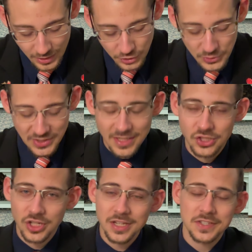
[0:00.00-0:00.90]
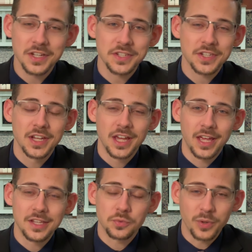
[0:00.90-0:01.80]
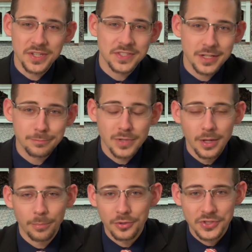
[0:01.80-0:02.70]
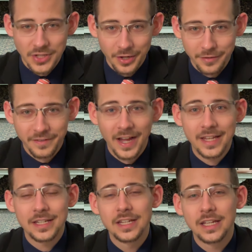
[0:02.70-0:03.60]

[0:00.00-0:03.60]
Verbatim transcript: You see, Jesus is wisdom personified.